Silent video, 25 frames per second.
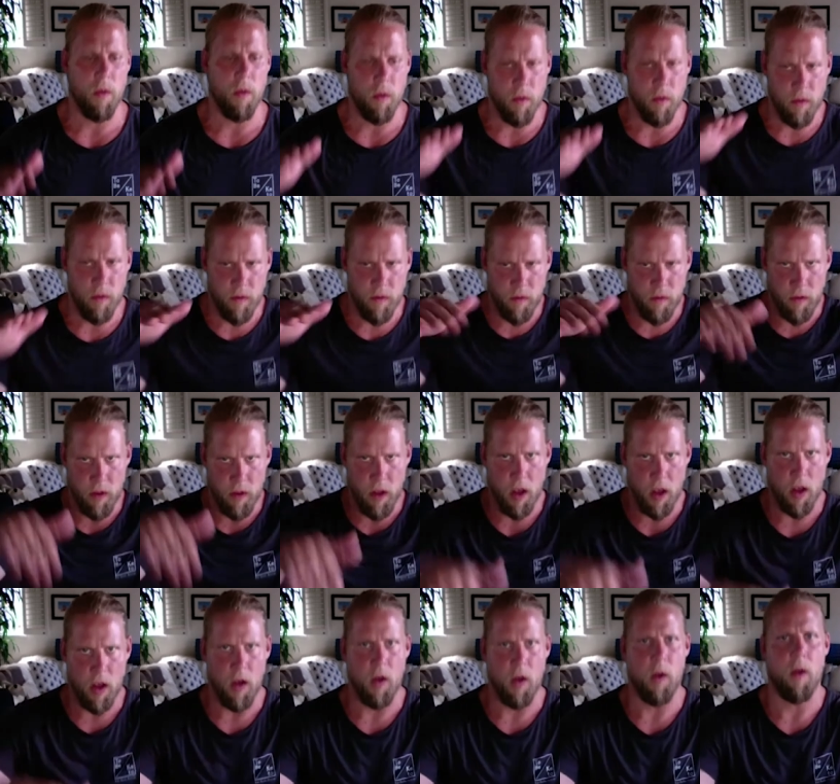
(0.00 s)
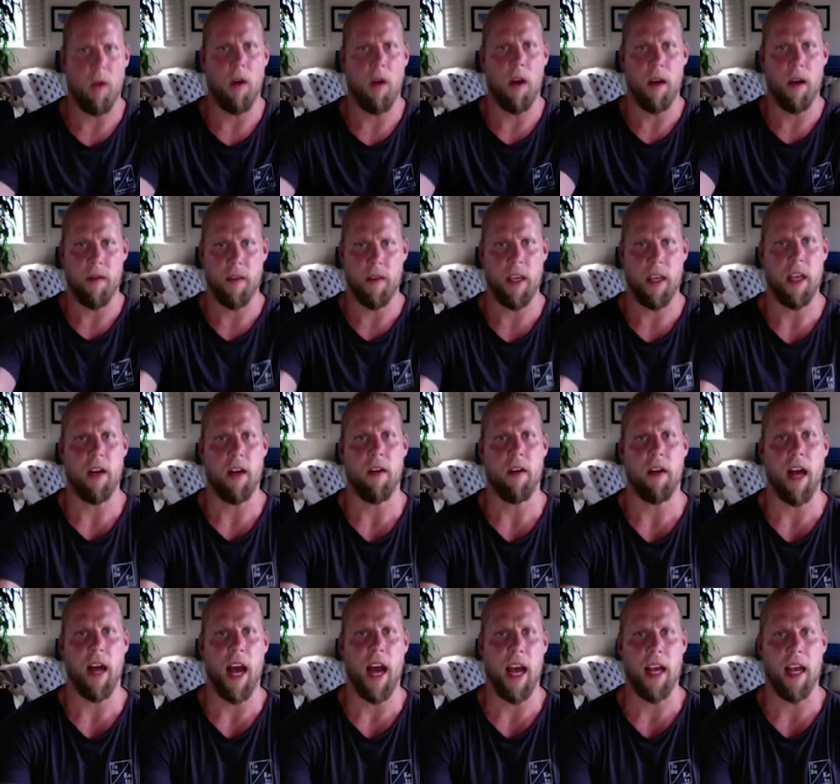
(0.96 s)
flow of keto
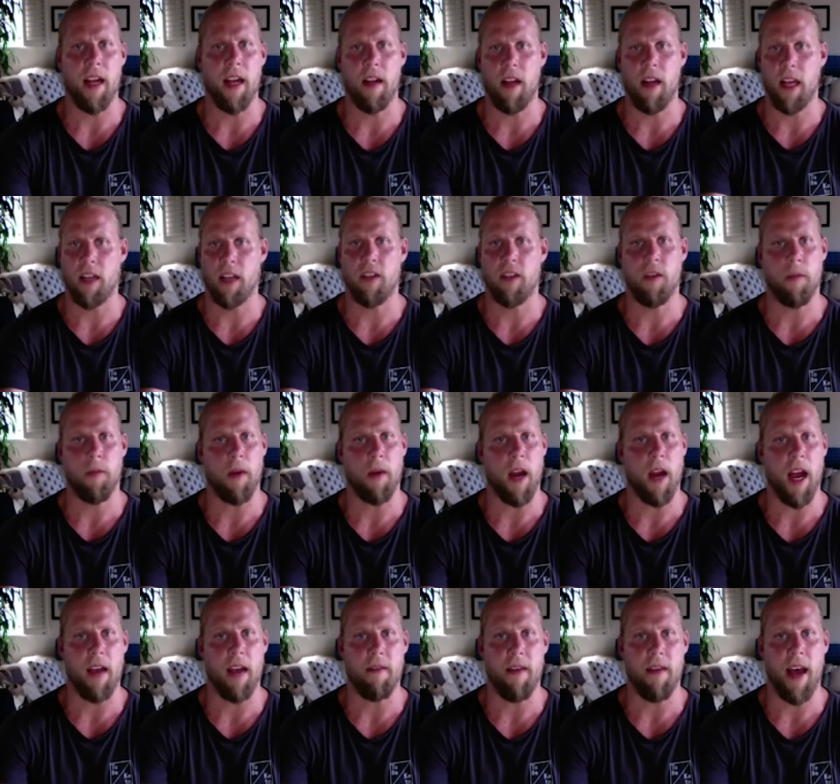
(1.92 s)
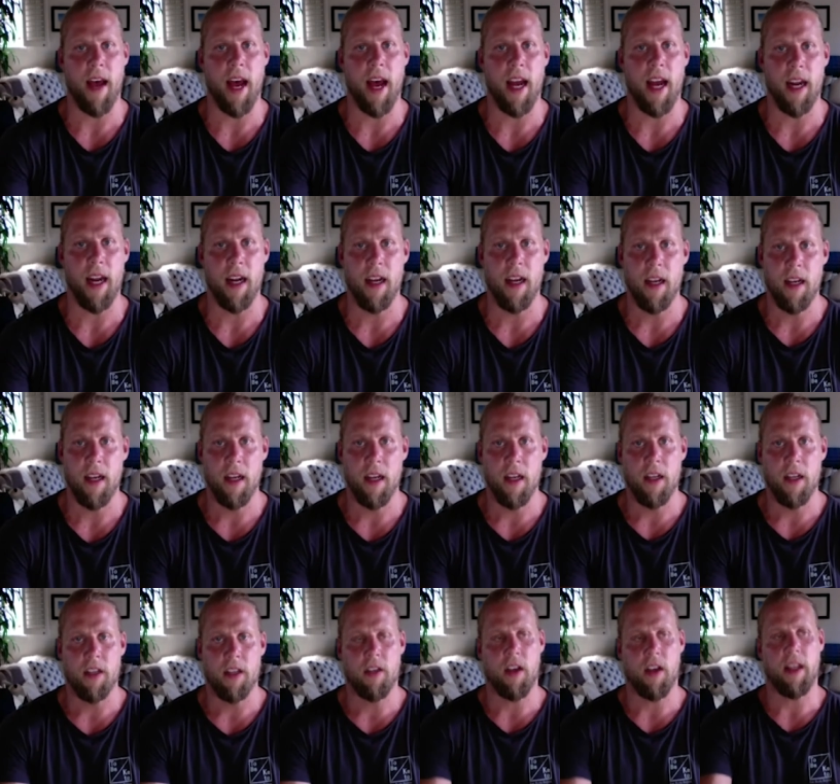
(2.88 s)
diet, like super mm-hmm. high fat.
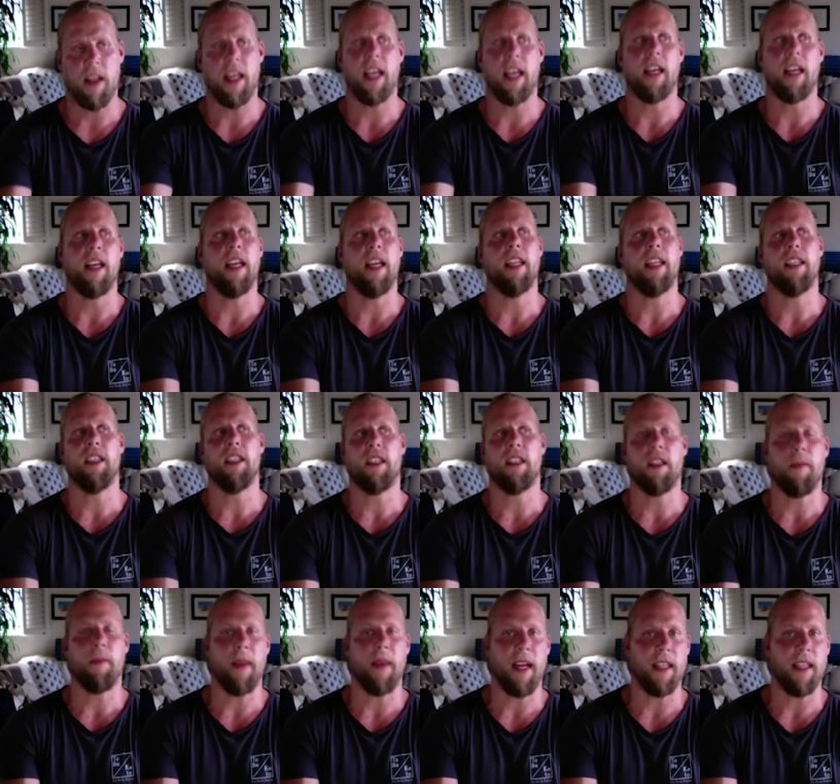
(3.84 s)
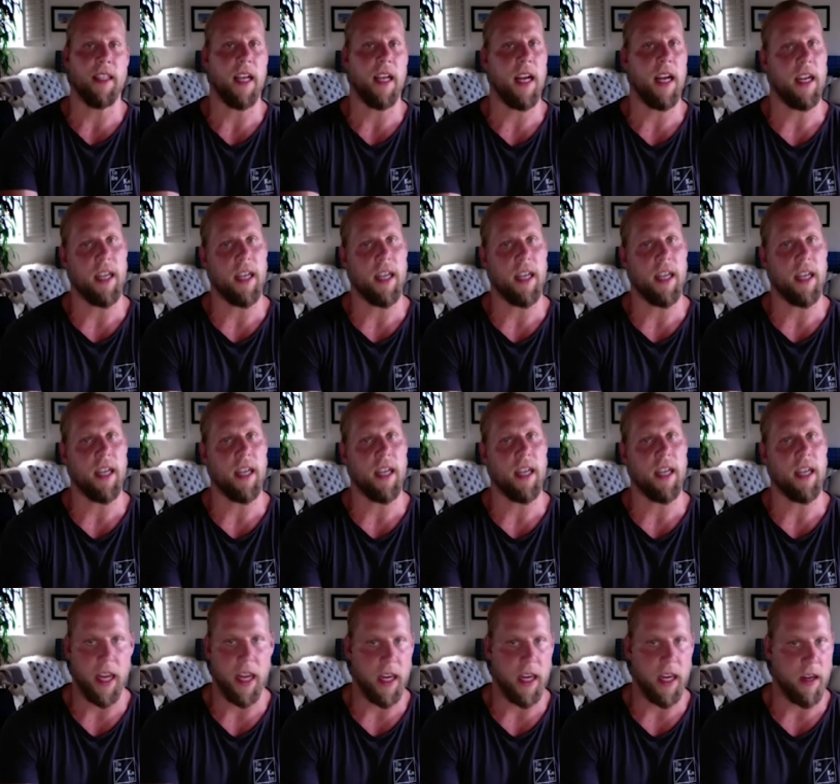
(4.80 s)
Mm-hmm. So I think it just depends on kind of
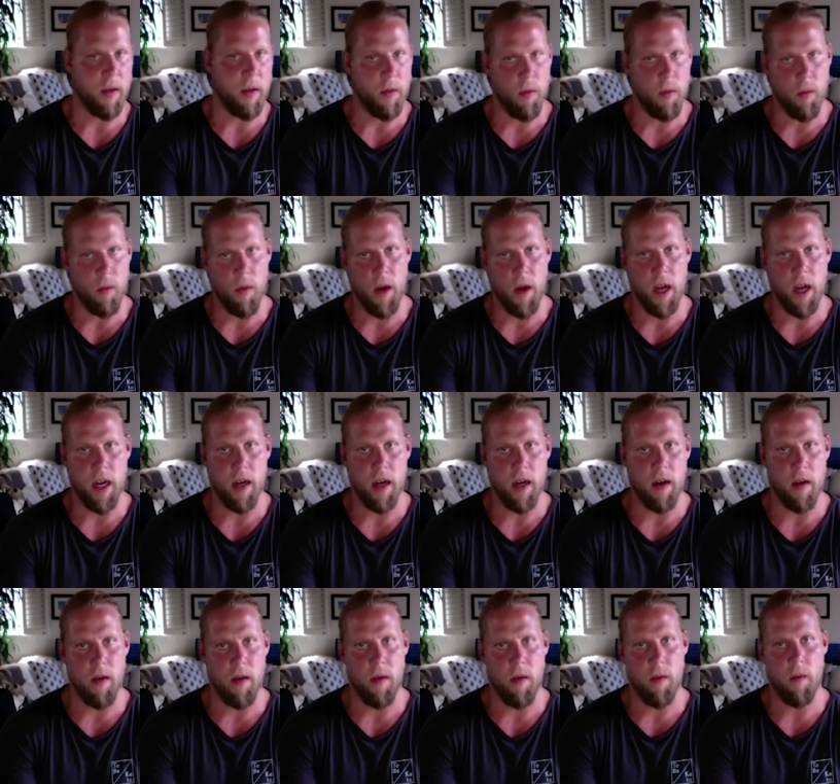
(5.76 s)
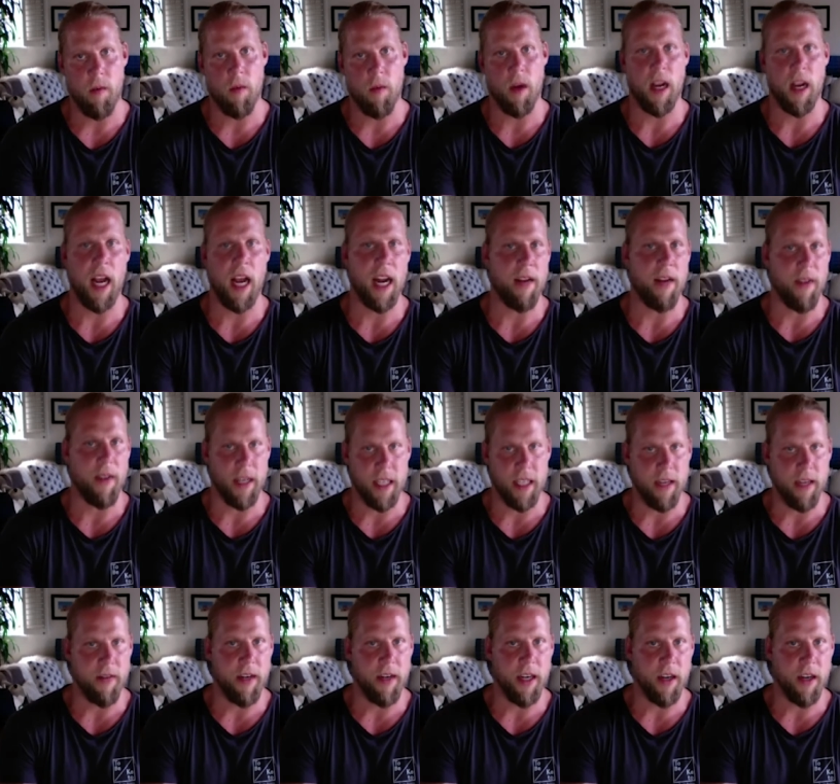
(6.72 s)
like what what kind of
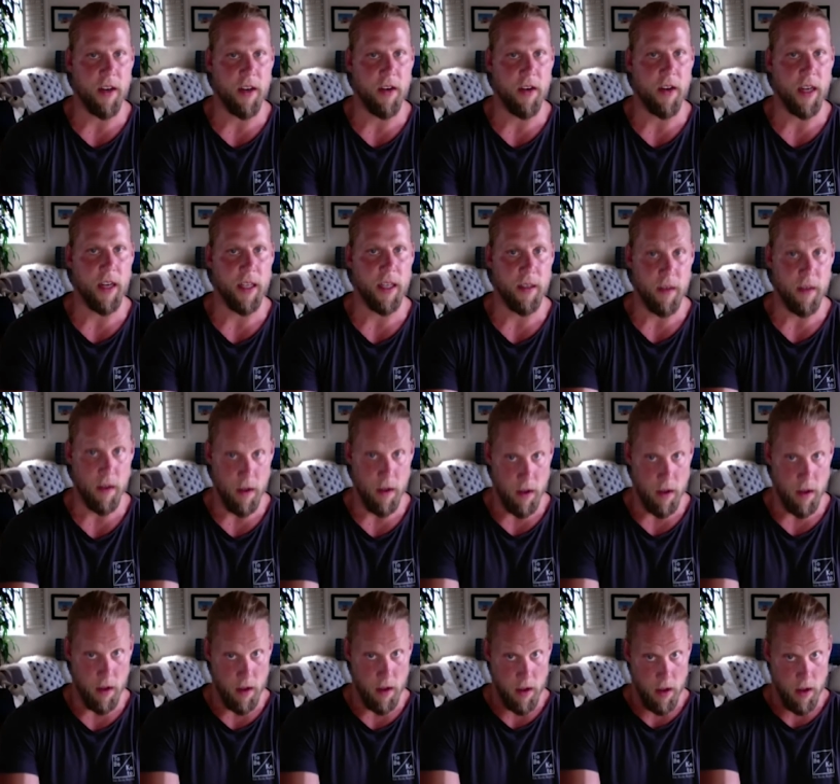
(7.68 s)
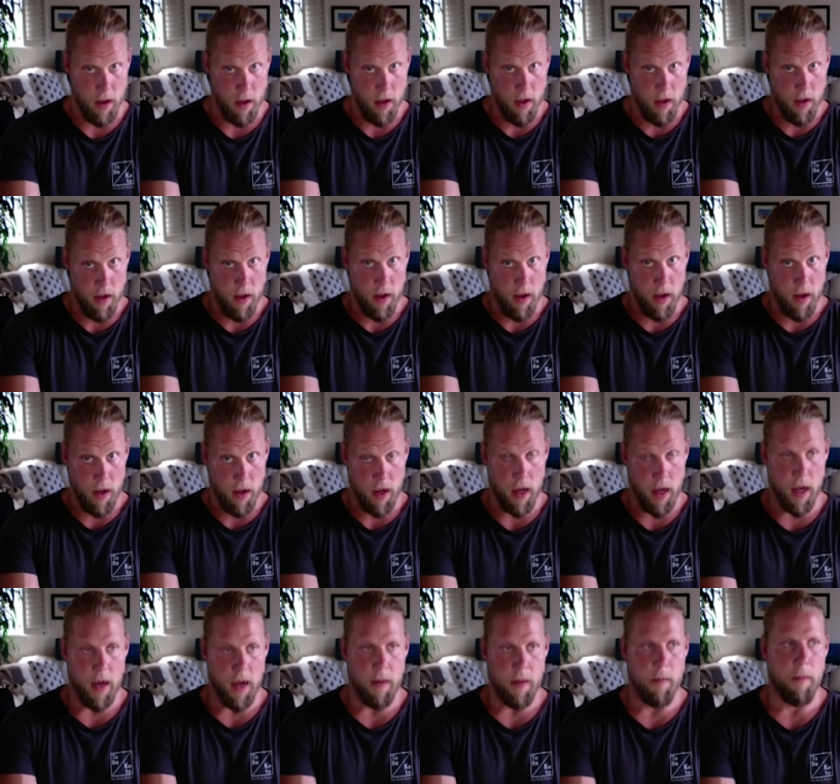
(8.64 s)
activity you're doing. Yeah.
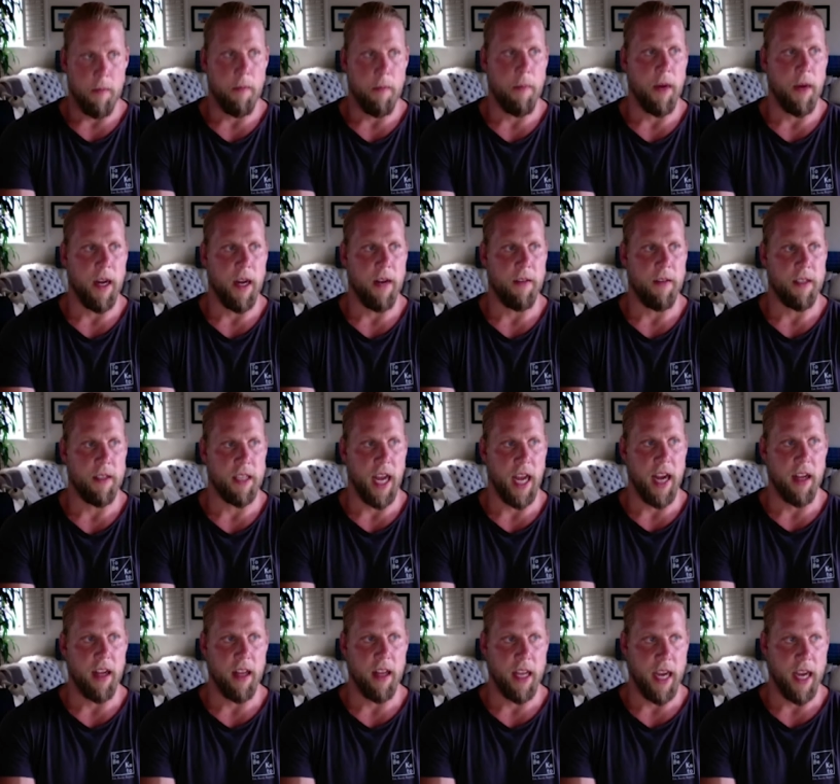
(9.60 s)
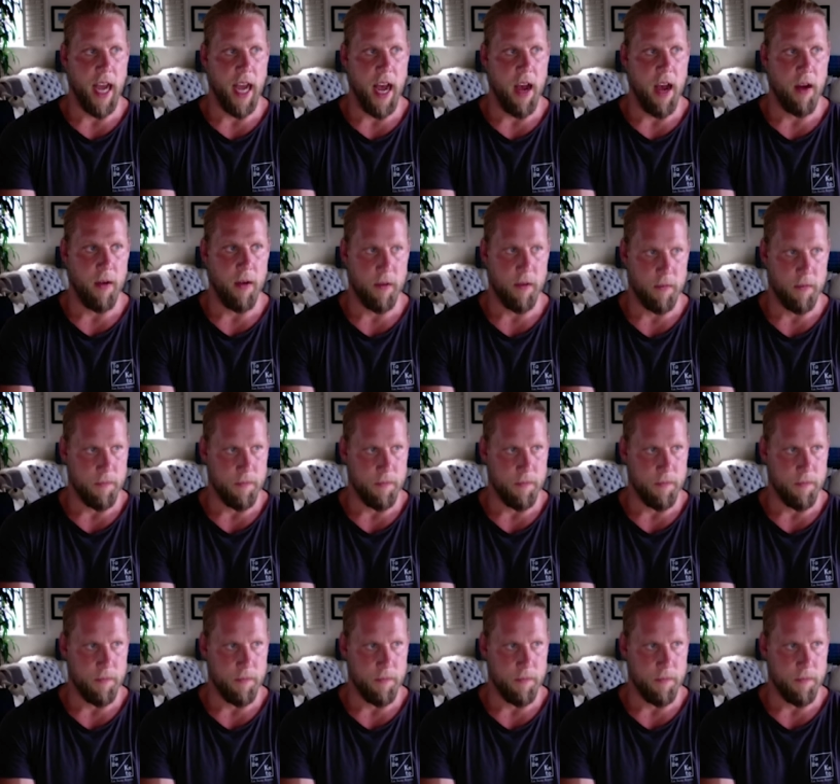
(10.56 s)
Um, but cycling out,